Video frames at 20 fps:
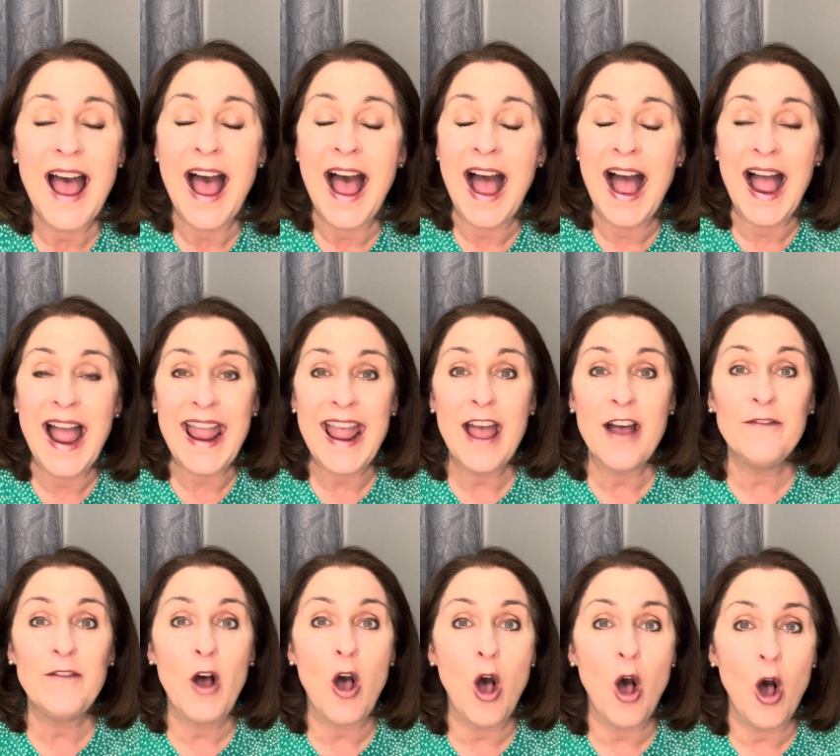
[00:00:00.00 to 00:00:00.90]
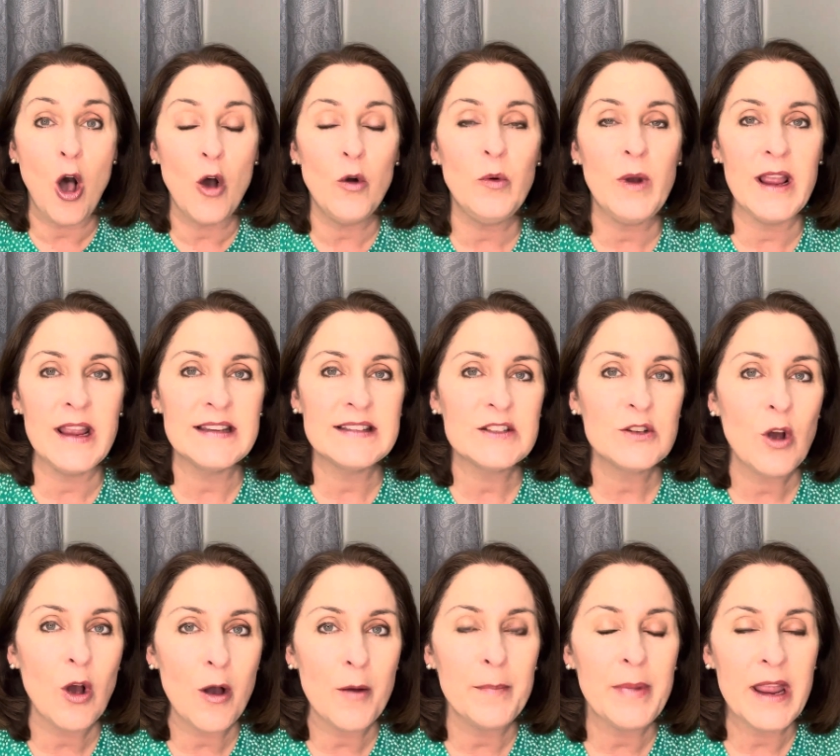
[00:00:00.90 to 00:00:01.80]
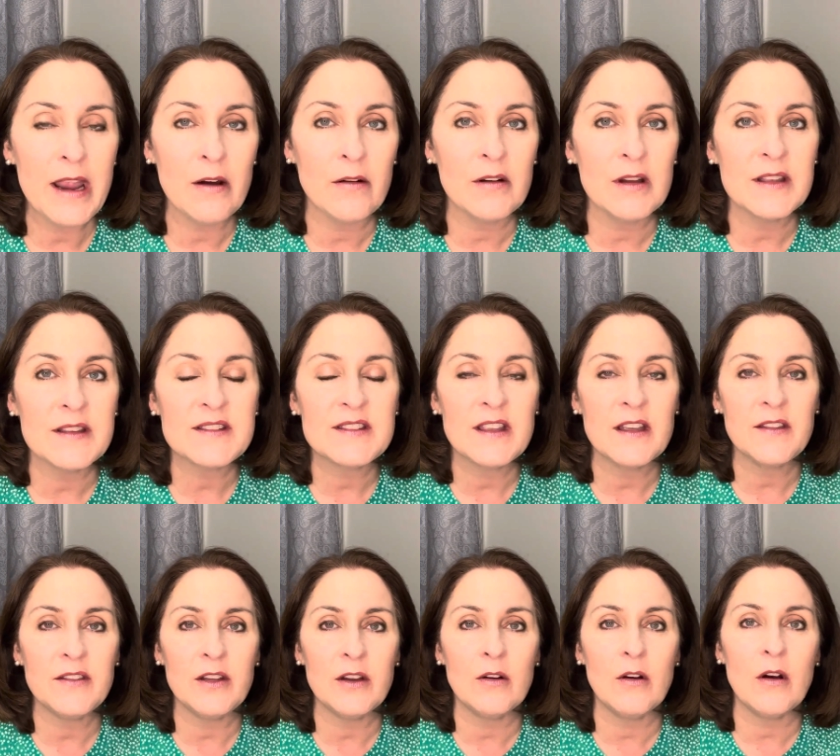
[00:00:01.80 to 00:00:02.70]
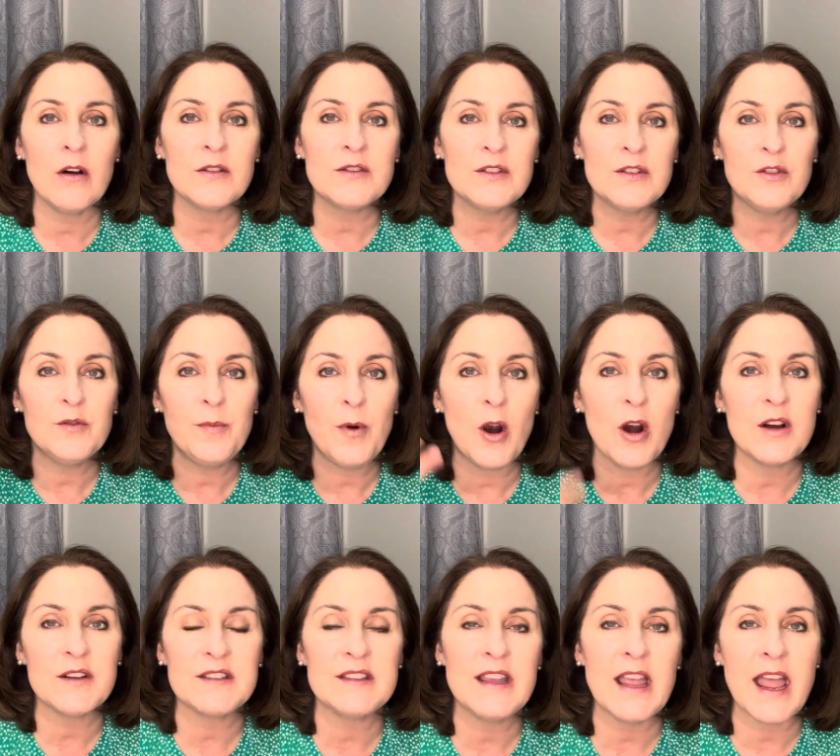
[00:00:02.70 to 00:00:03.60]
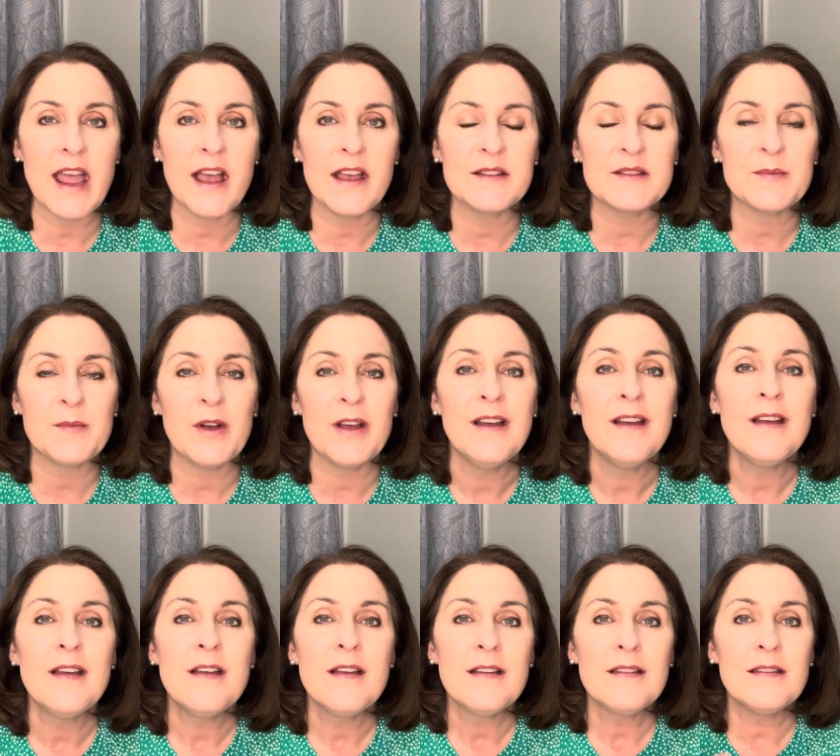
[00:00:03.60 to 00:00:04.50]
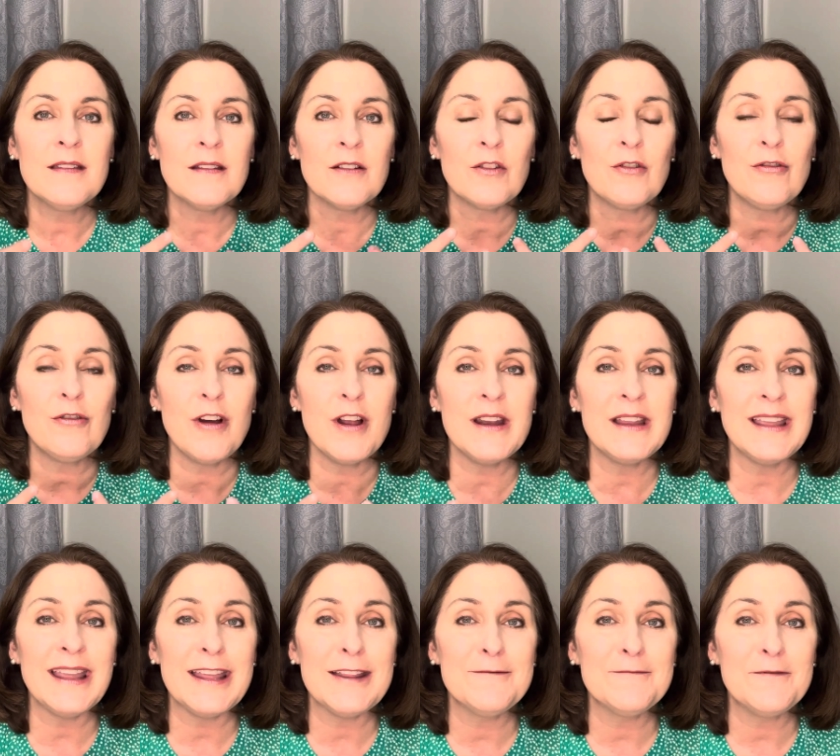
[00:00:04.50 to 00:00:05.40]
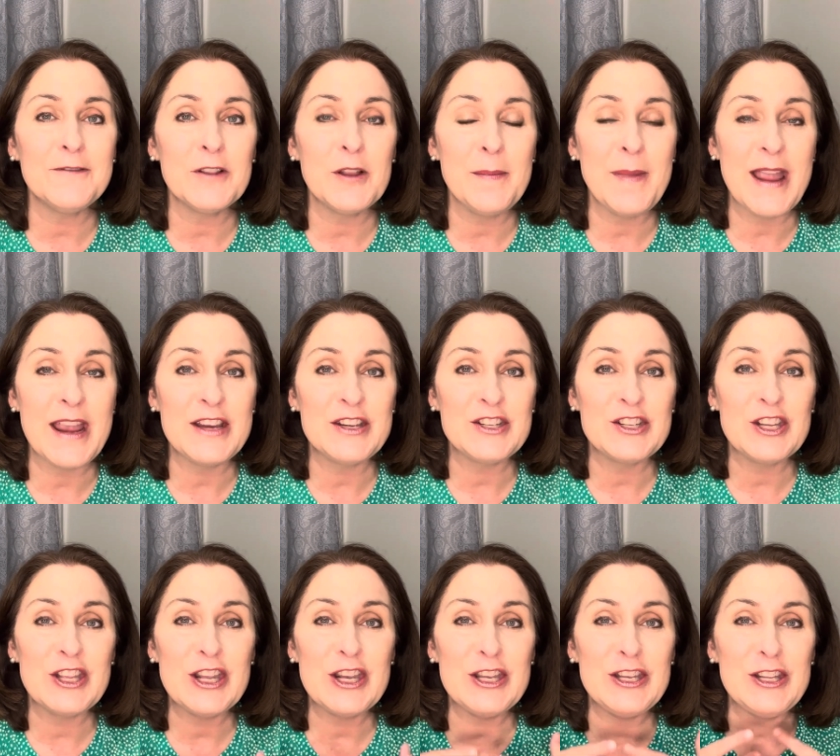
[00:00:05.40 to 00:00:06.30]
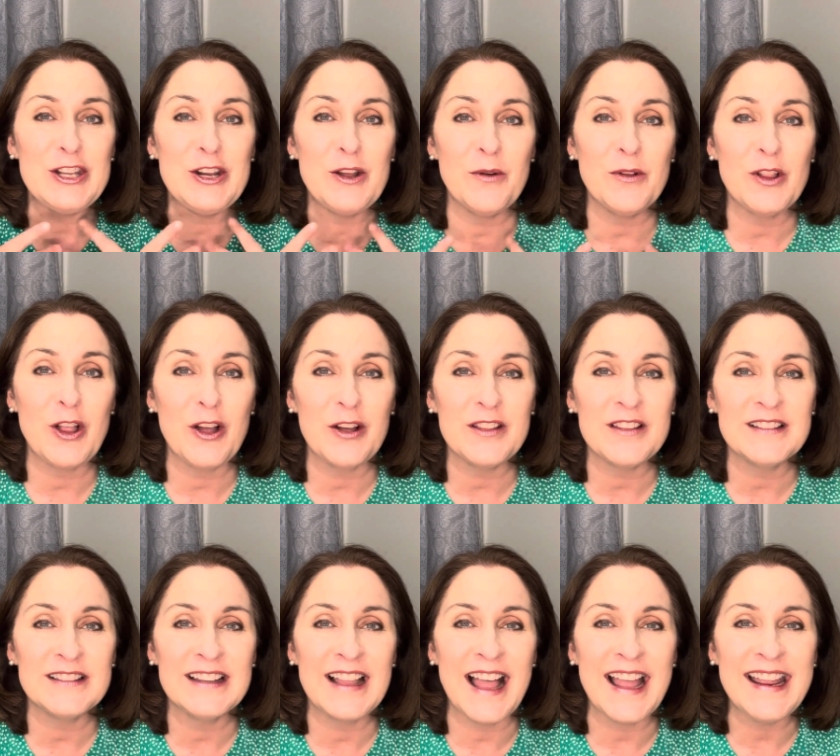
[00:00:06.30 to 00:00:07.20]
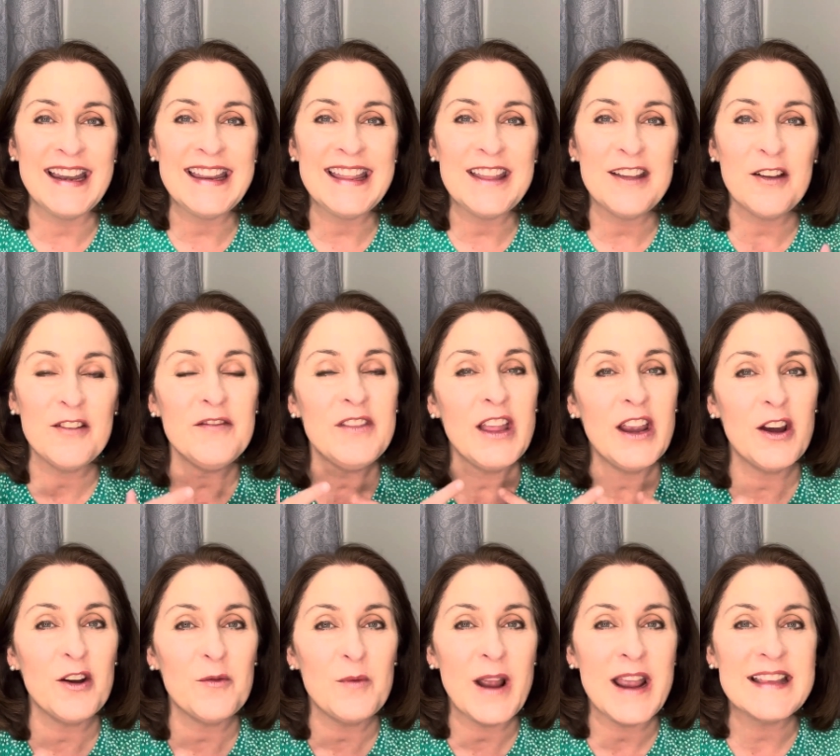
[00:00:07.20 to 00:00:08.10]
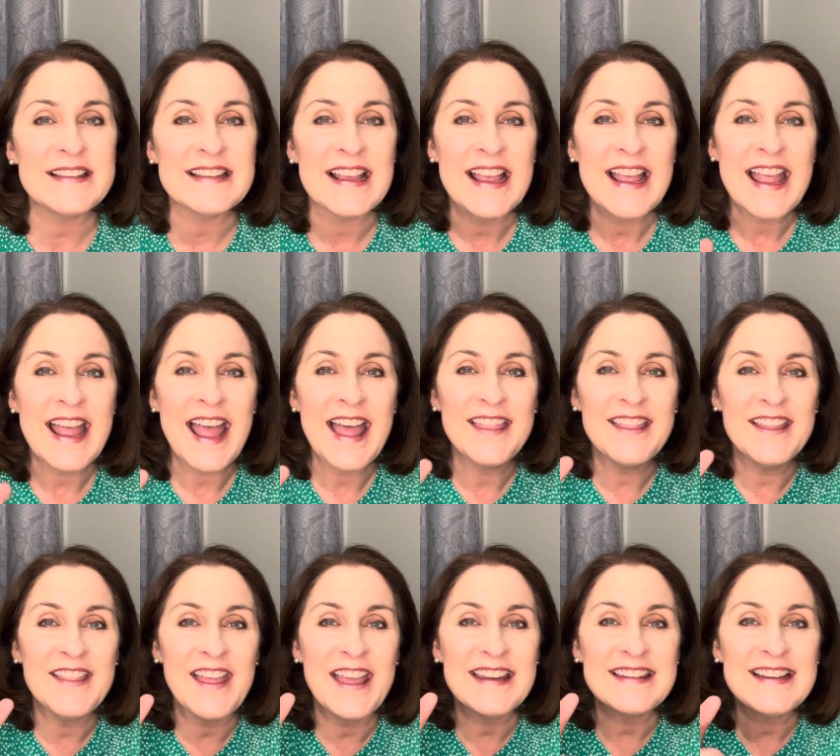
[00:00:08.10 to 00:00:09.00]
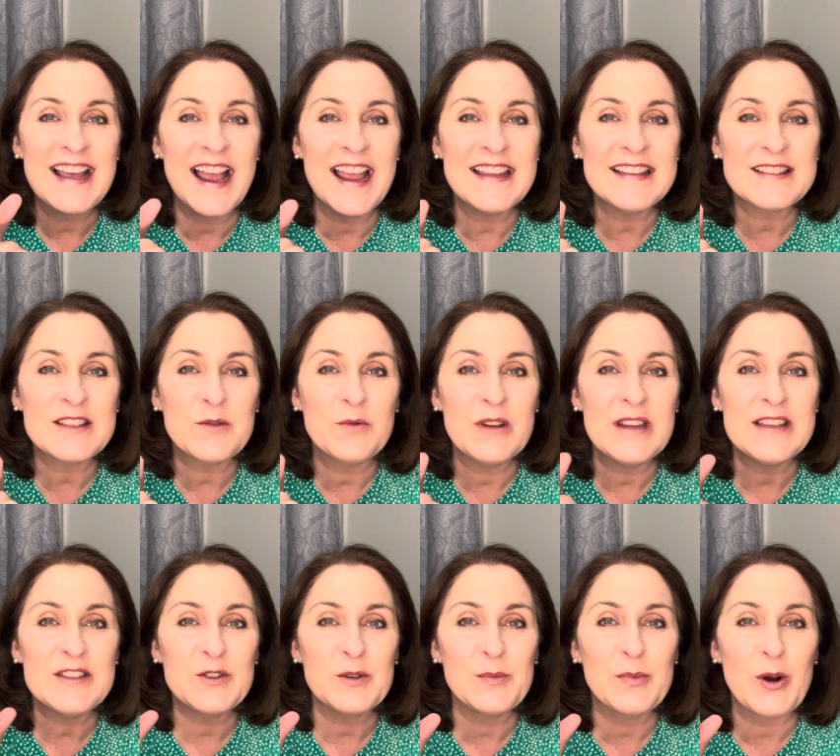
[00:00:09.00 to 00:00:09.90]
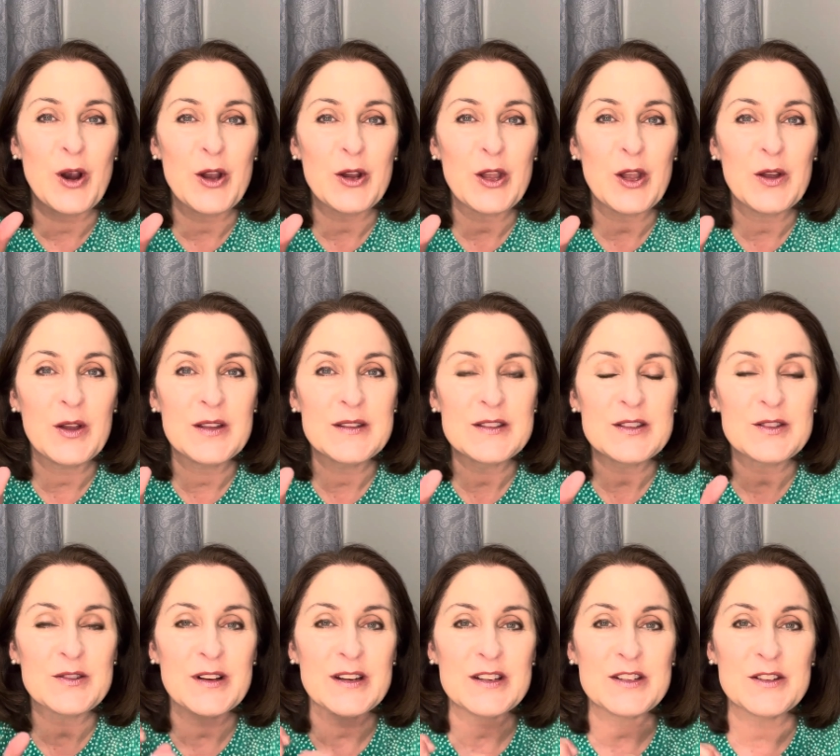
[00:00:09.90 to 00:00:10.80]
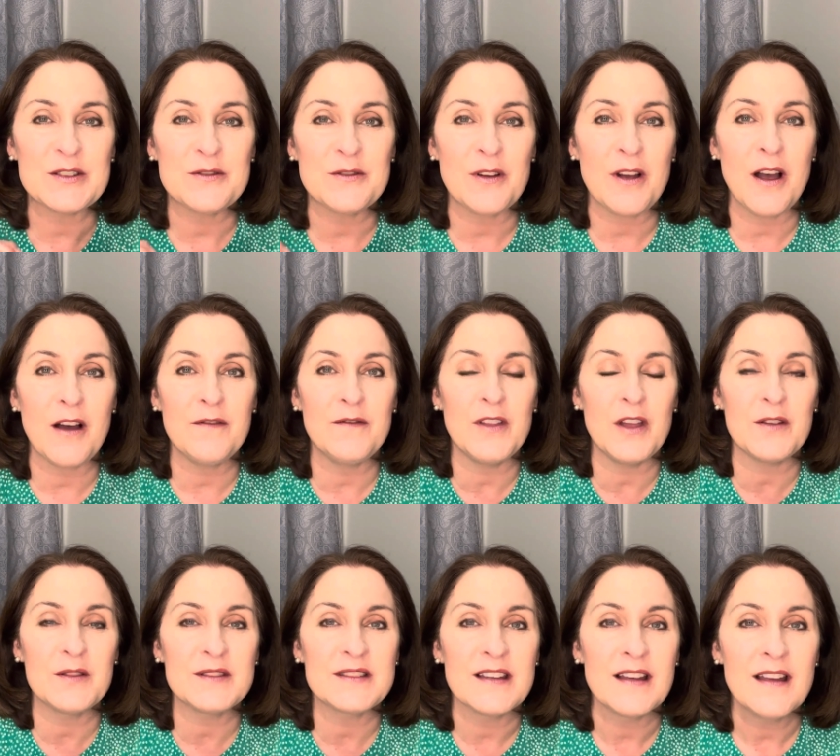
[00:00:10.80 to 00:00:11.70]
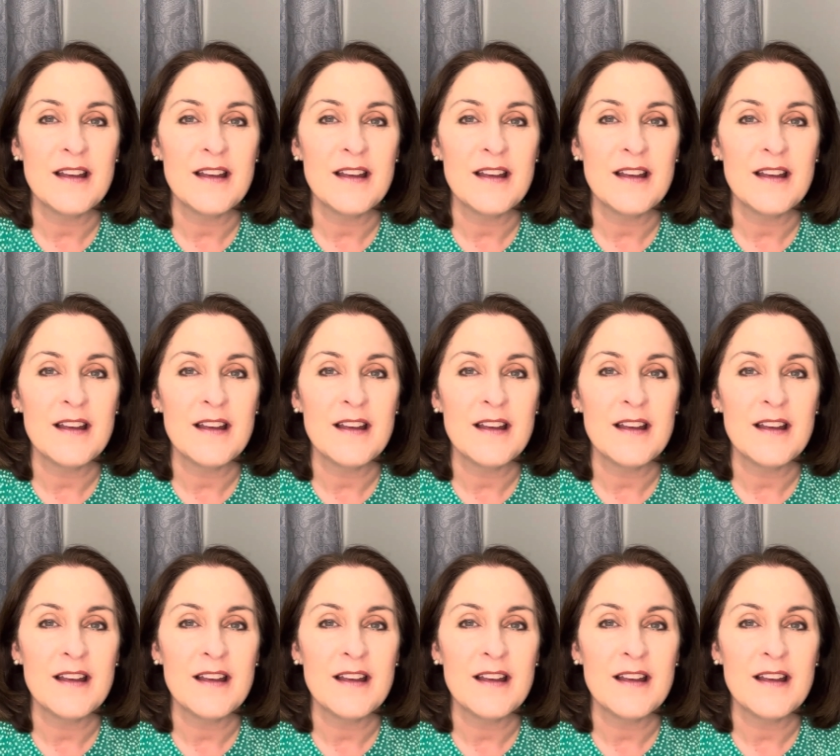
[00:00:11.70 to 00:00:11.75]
I have always taught parents that there are two parts to asthma: the chronic inflammation, you know, along the lining of the airways, and then that tight squeeze or bronchoconstriction of those